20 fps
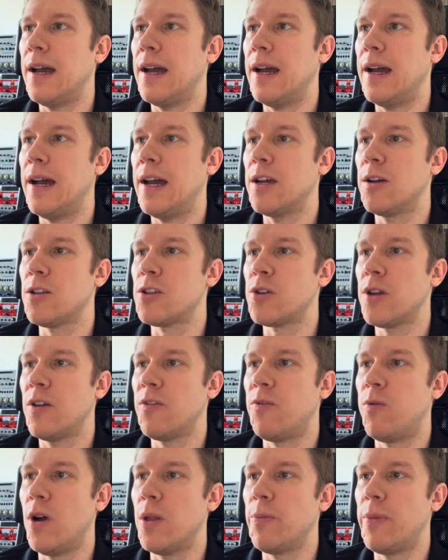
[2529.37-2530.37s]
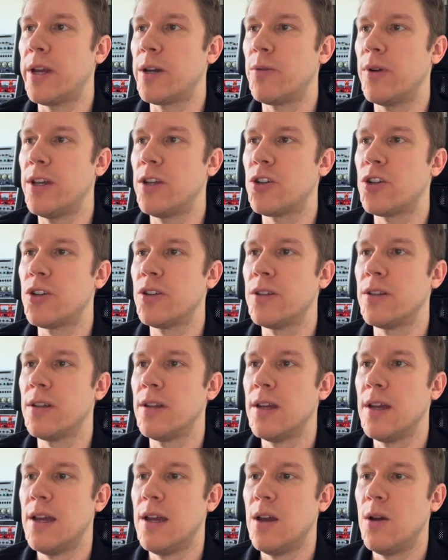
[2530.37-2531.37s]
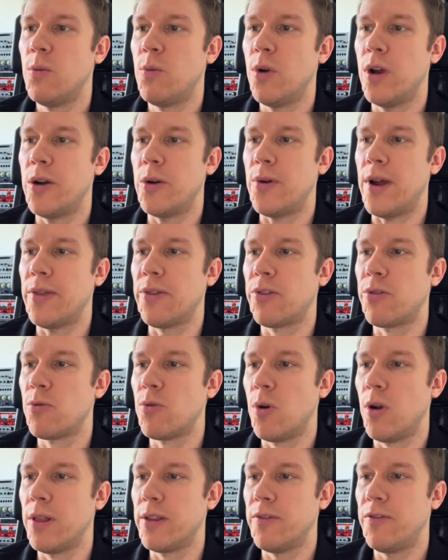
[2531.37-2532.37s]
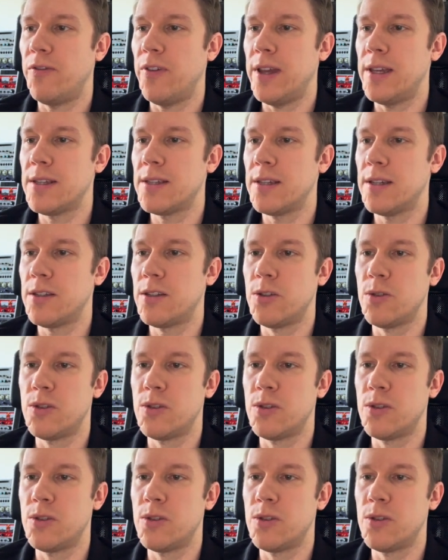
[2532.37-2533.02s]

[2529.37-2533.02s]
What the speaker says: I also have one migration where I run through all the phases.